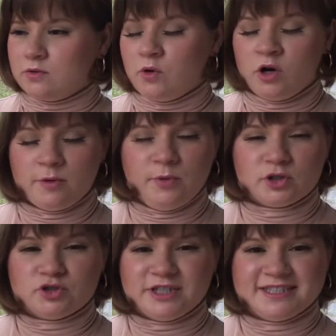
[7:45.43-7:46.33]
Her book
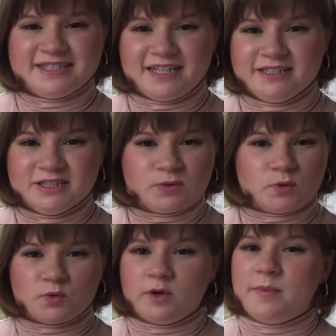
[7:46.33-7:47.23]
Transcendence
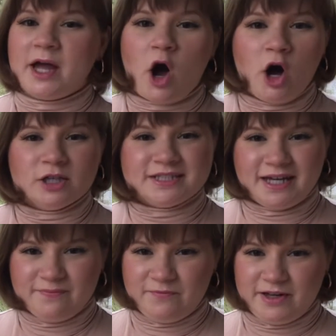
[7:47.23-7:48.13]
was one of my
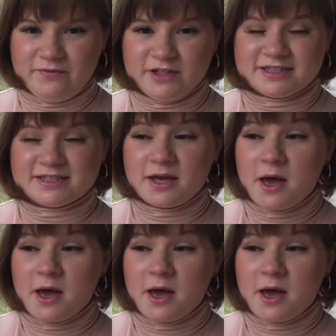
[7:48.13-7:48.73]
all-time favorites.